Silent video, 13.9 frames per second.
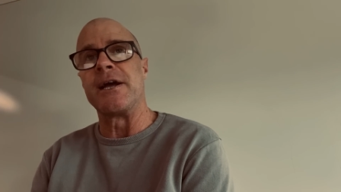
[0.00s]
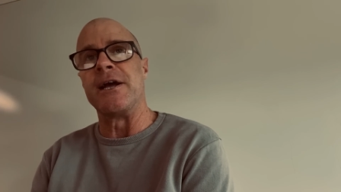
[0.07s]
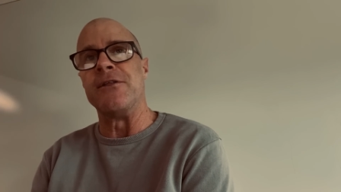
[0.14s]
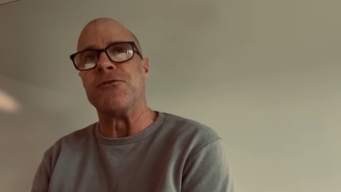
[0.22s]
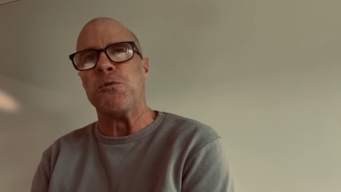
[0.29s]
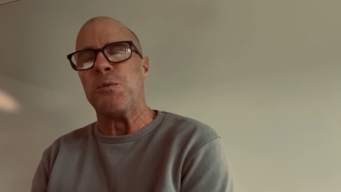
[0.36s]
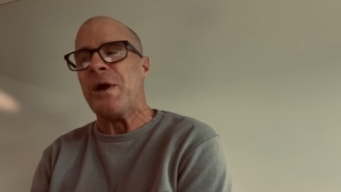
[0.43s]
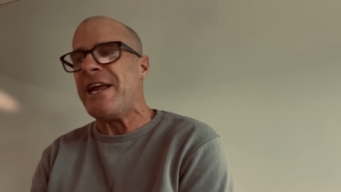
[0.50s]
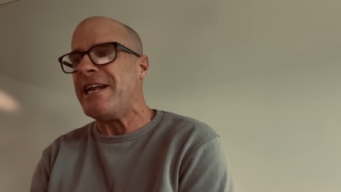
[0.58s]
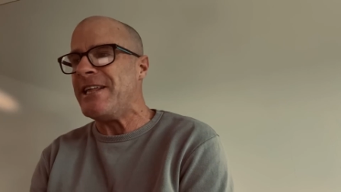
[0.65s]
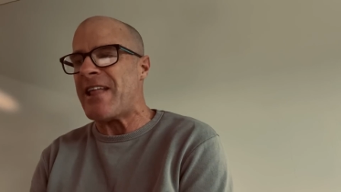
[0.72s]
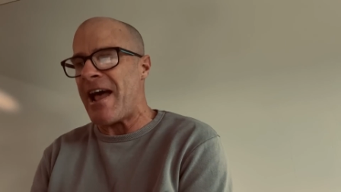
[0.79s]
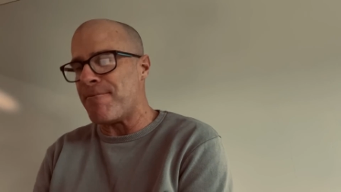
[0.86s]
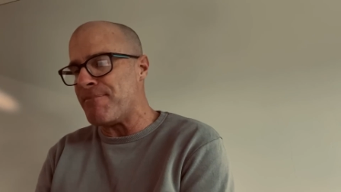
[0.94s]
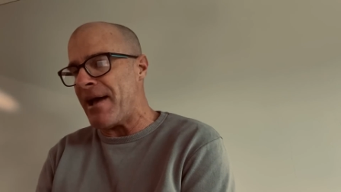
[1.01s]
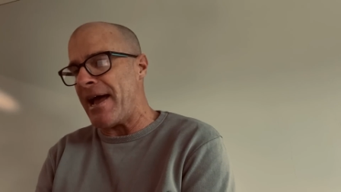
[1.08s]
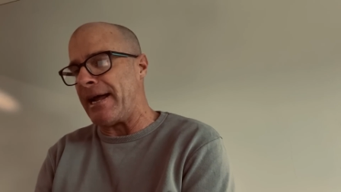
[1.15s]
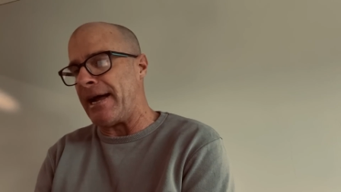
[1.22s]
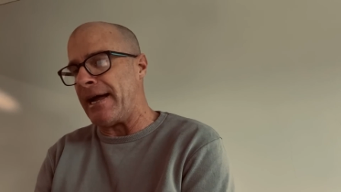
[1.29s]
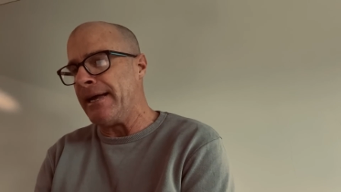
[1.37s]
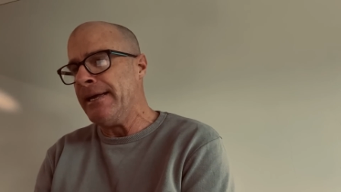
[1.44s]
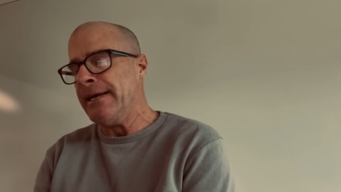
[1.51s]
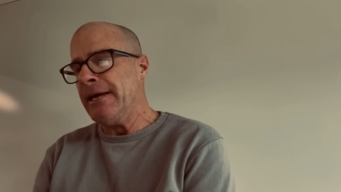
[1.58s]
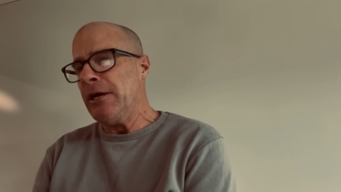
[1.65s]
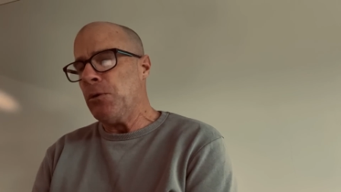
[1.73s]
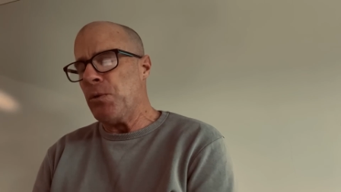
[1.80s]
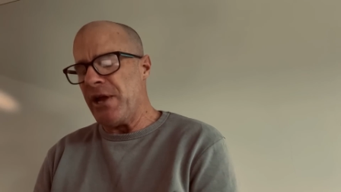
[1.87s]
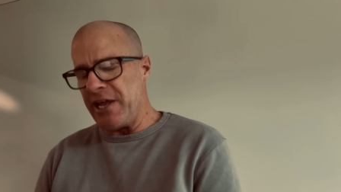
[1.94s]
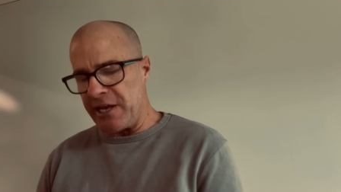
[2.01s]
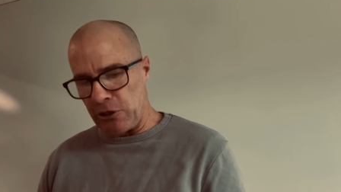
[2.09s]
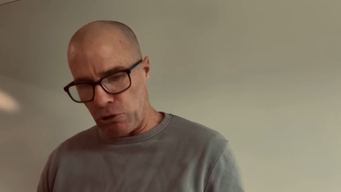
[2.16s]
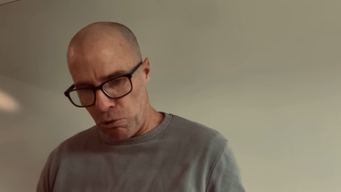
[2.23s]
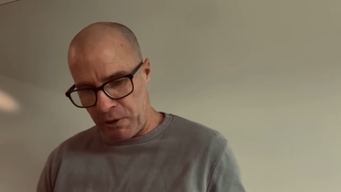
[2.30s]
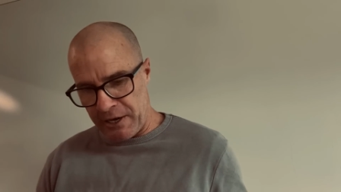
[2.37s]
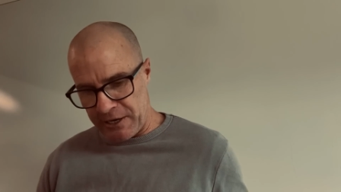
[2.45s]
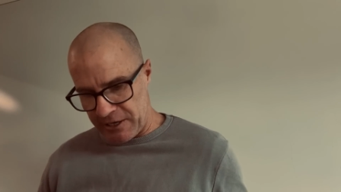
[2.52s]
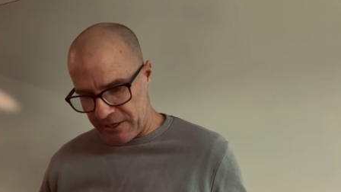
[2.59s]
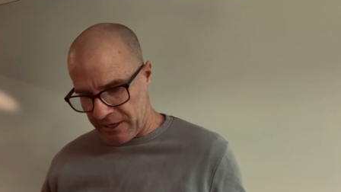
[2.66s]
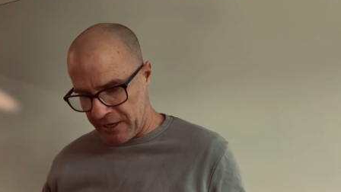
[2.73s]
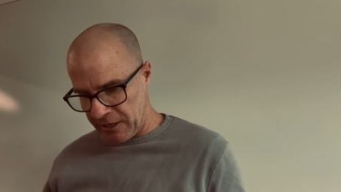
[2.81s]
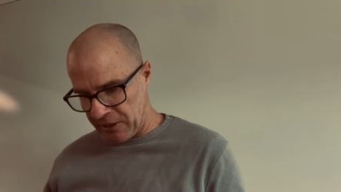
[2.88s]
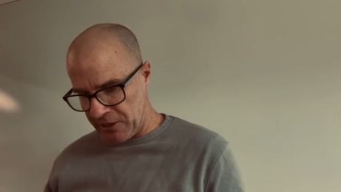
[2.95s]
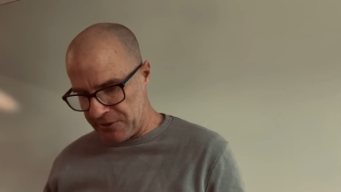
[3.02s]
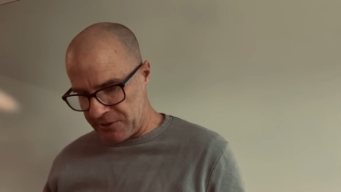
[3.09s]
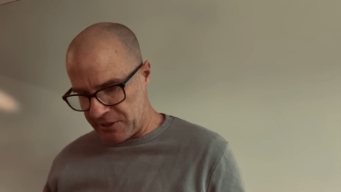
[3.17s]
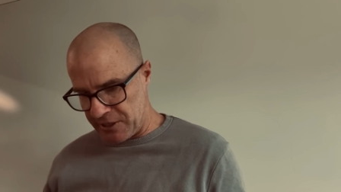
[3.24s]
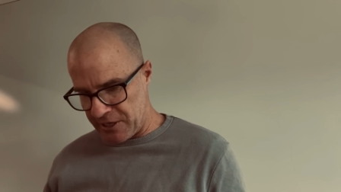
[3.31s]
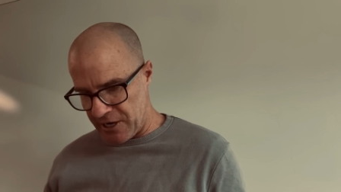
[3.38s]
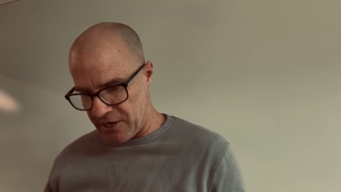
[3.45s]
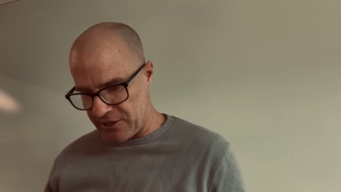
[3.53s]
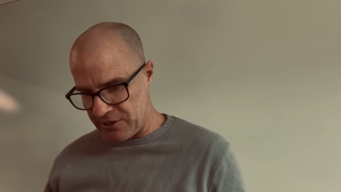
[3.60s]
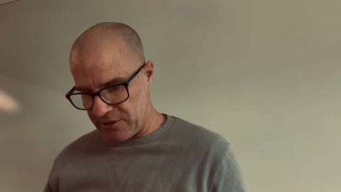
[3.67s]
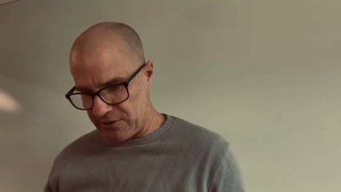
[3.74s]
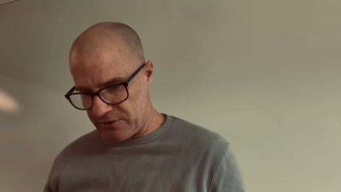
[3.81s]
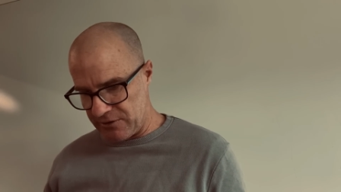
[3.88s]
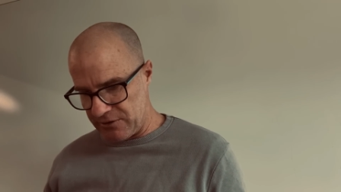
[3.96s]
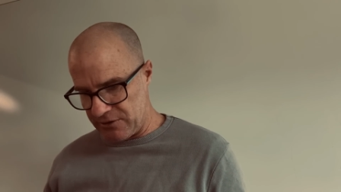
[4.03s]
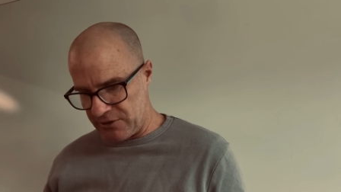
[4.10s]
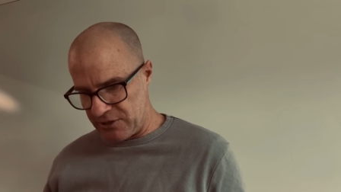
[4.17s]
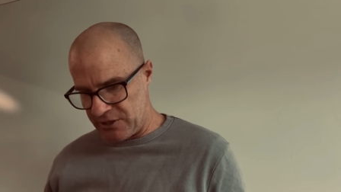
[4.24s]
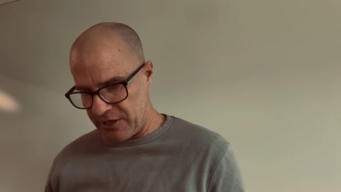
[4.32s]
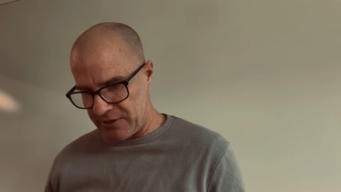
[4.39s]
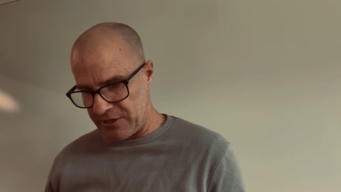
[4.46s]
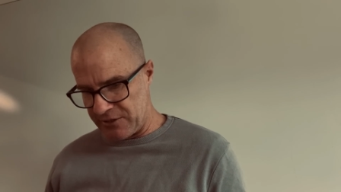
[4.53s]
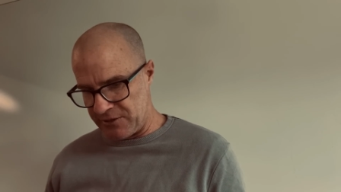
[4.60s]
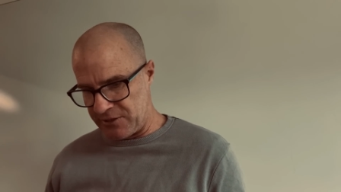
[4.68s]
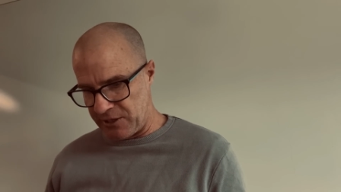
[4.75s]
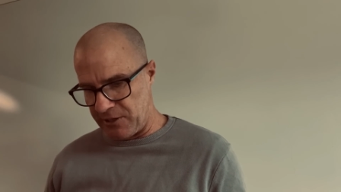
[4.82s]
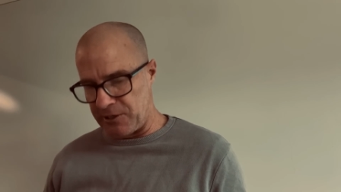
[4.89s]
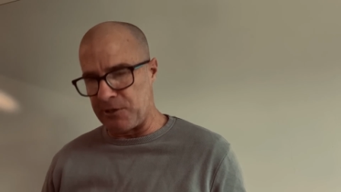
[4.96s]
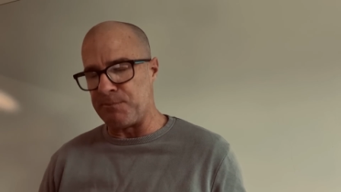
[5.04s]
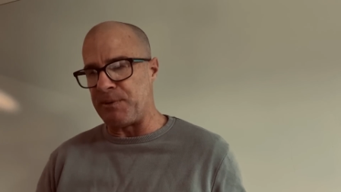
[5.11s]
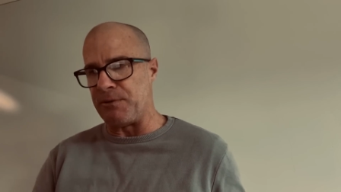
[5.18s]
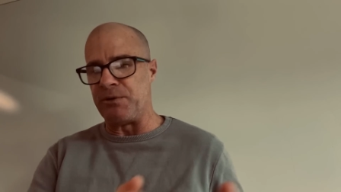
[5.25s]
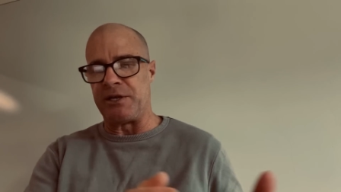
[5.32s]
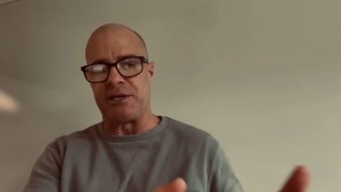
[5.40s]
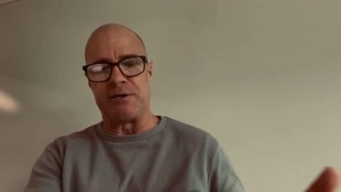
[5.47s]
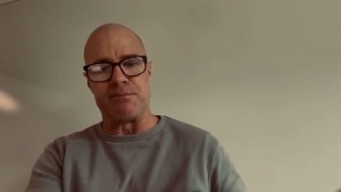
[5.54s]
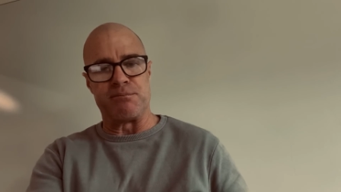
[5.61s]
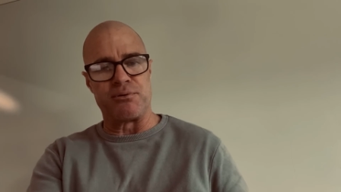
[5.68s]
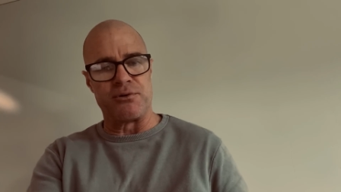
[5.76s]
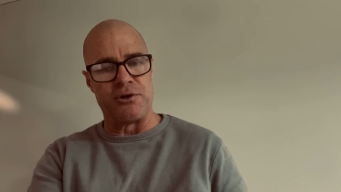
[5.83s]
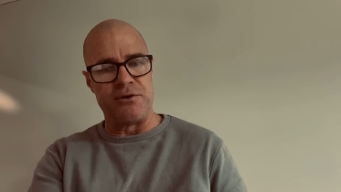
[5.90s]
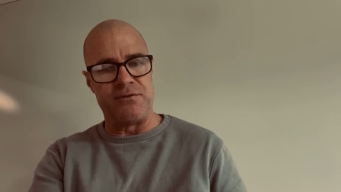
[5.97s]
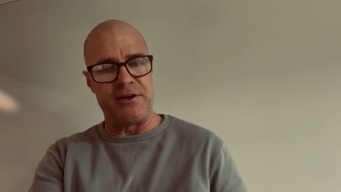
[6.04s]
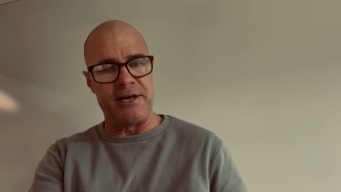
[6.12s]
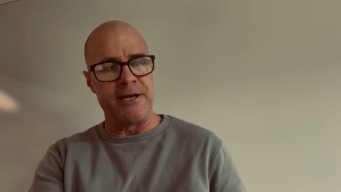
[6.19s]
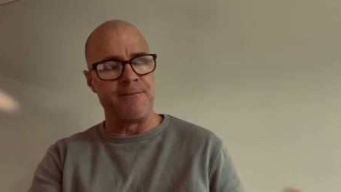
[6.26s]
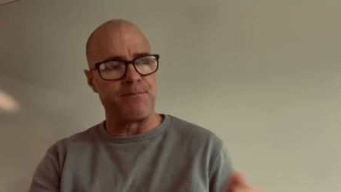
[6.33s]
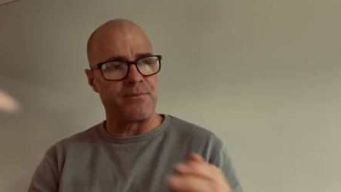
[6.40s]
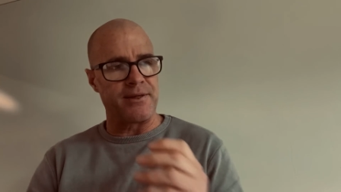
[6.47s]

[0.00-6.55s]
And to win in that manner, where you can look at it at least and go, shit, there's still a little bit we can improve here.